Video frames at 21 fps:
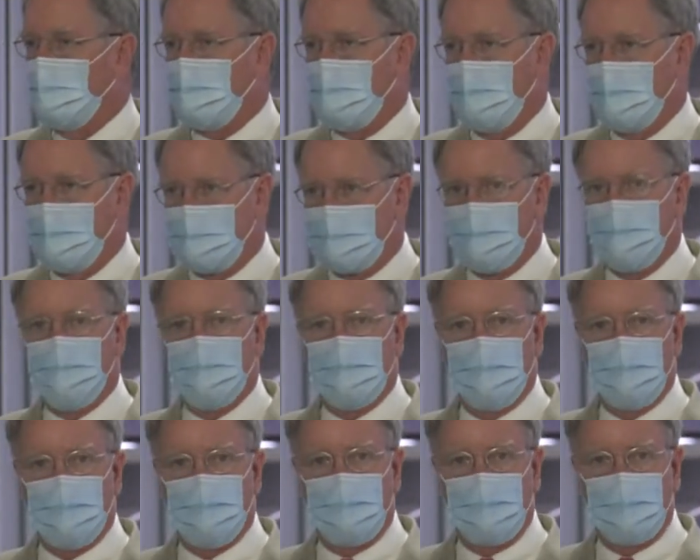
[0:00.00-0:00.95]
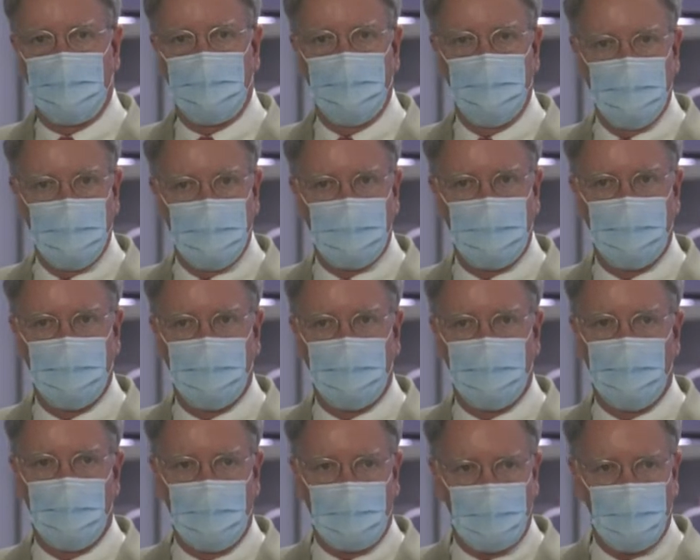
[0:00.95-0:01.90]
passengers try to use it and
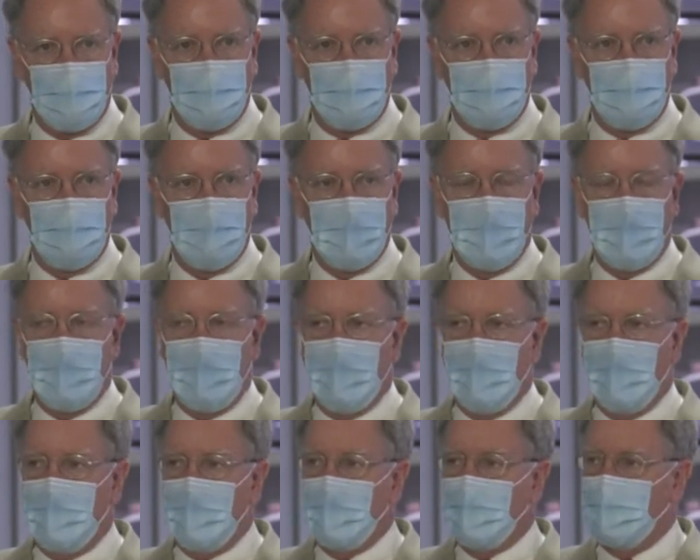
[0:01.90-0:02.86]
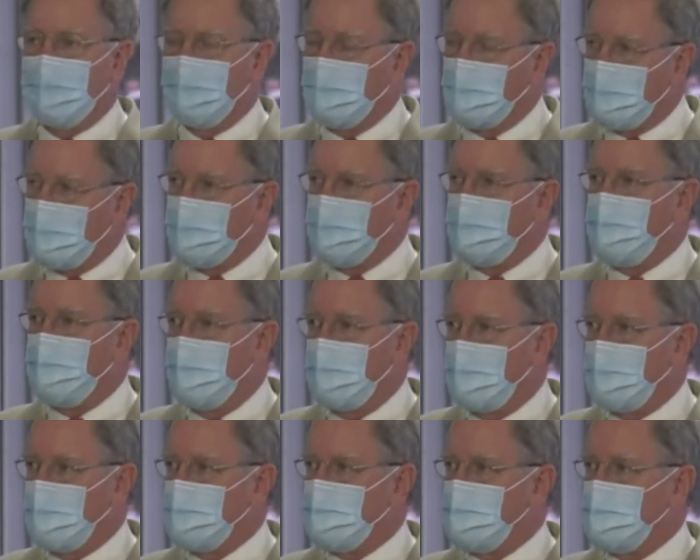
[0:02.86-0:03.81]
interact with it, you learn
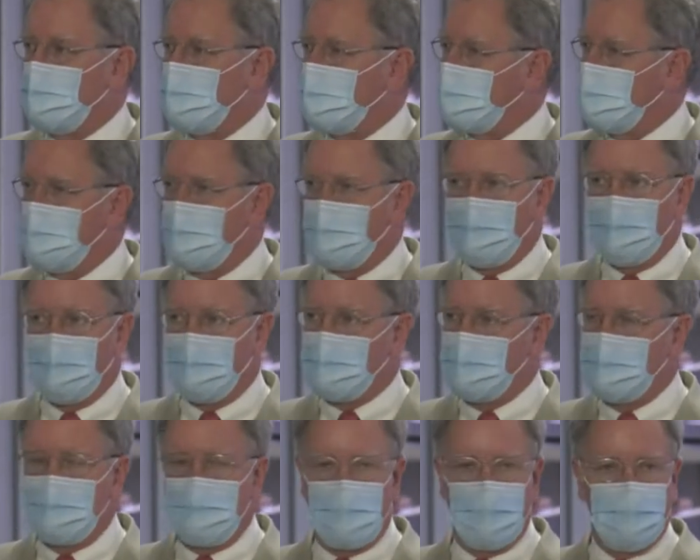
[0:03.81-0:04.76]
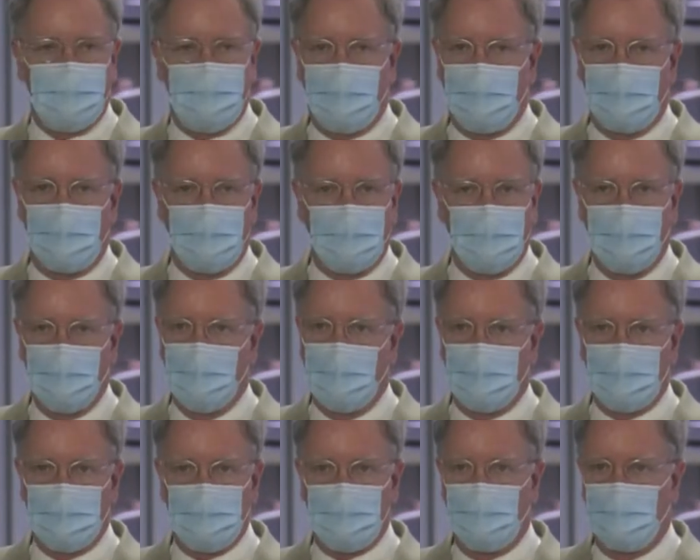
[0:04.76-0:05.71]
things that you can't always identify in the
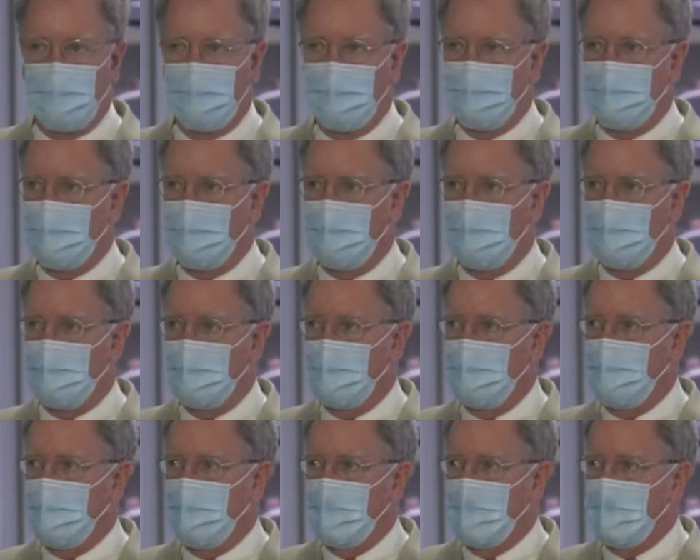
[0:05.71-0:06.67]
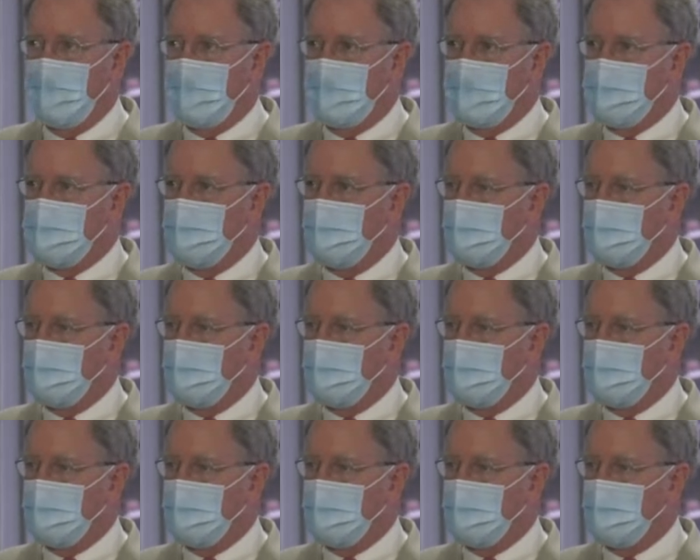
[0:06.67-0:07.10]
laboratory environment. So